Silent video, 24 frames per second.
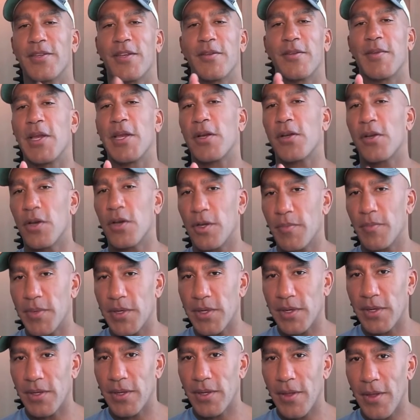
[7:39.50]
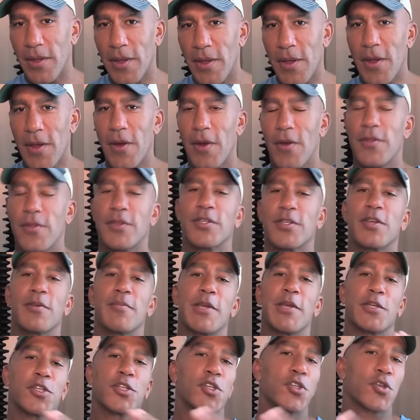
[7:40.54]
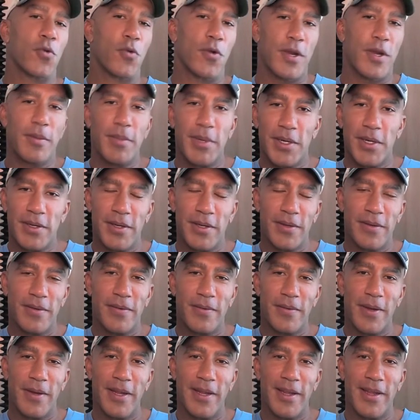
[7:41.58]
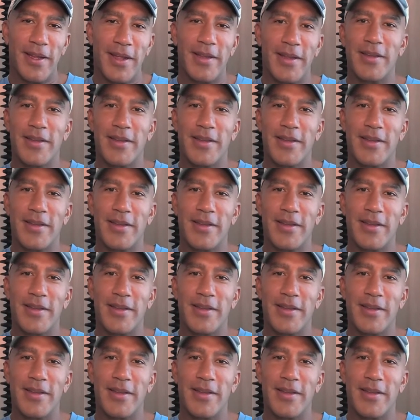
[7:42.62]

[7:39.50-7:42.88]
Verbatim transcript: This is going to be a cookbook. Or this is going to be a storybook, right?